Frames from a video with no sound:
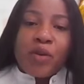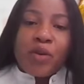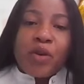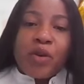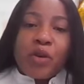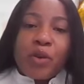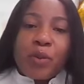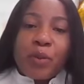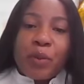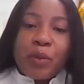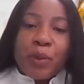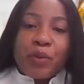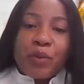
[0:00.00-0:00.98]
for
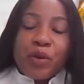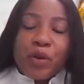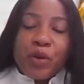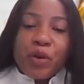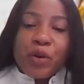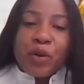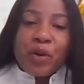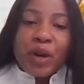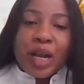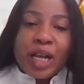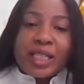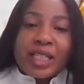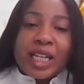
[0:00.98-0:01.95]

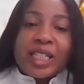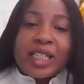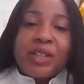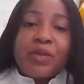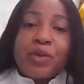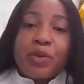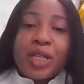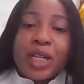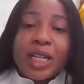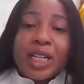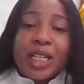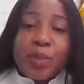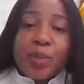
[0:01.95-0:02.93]
extensive growth
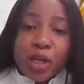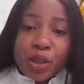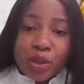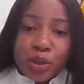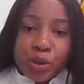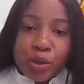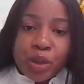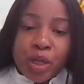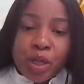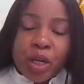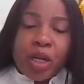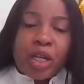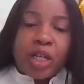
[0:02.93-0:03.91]
and expansion
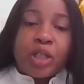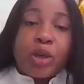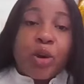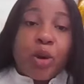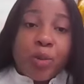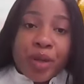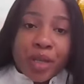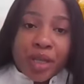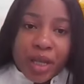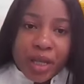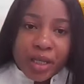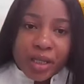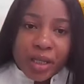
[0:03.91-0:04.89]
in the coming
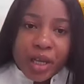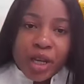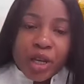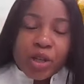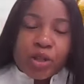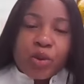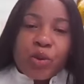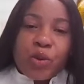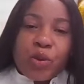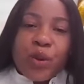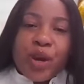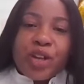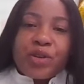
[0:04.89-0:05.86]
years. So
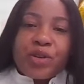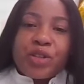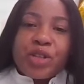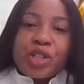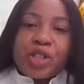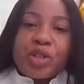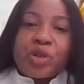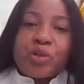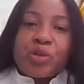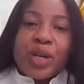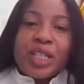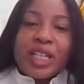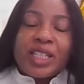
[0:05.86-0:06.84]
where
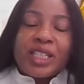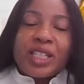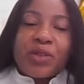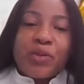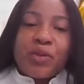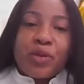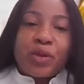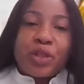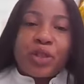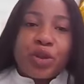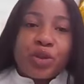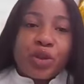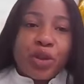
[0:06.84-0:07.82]
there's need for
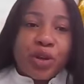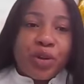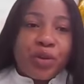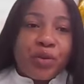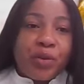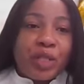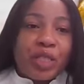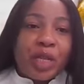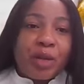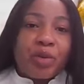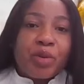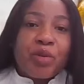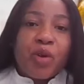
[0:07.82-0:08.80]
restructuring in
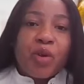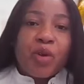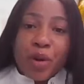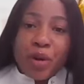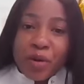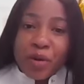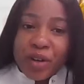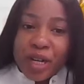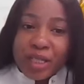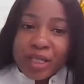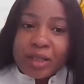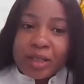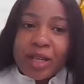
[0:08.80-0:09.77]
terms of corporate
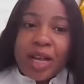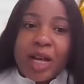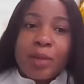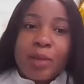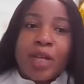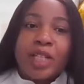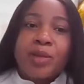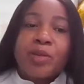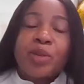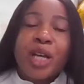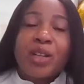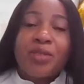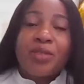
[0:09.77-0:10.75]
governance, United Capital is able
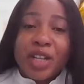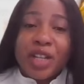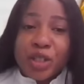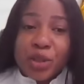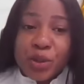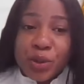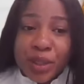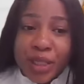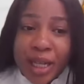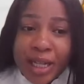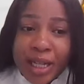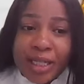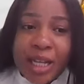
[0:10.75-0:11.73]
to advise you on
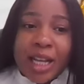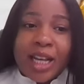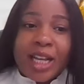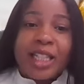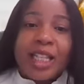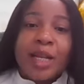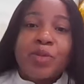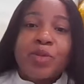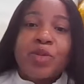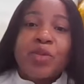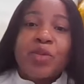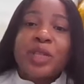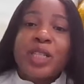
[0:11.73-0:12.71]
that. In terms
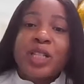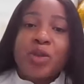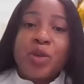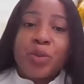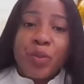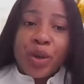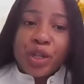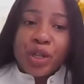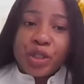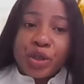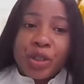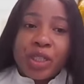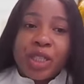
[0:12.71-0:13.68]
of business
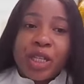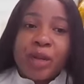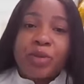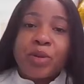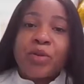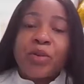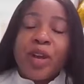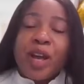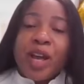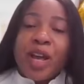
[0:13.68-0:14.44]
operation, in terms of